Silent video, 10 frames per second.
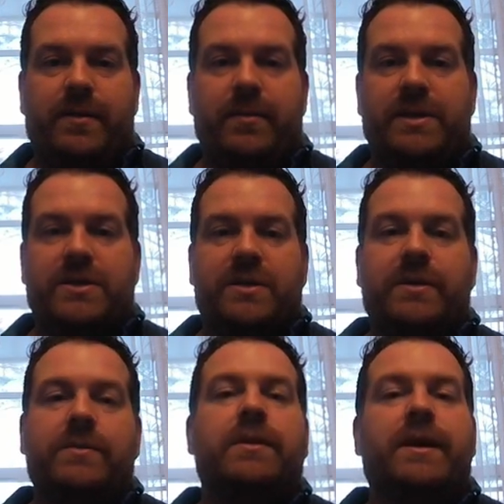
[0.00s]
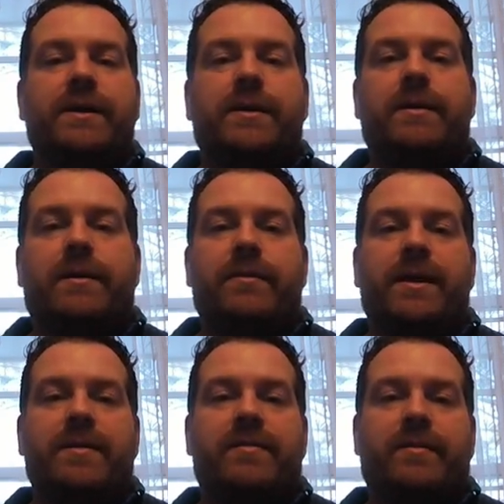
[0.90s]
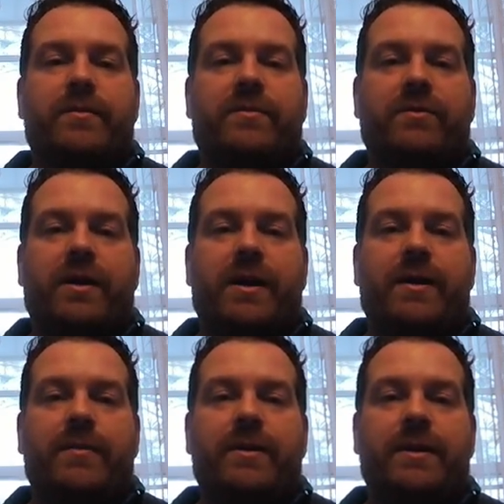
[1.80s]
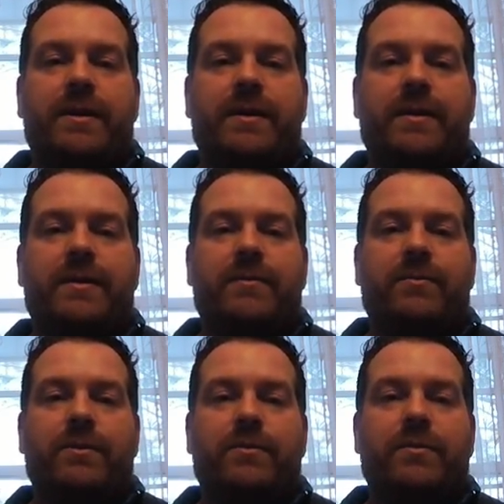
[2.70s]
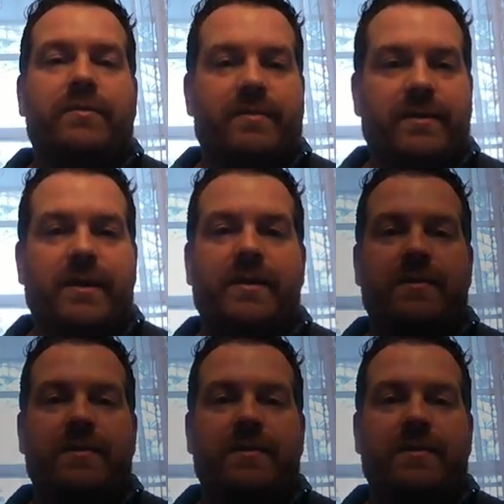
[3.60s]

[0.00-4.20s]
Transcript: Make sure you like, comment, and subscribe, and we will see you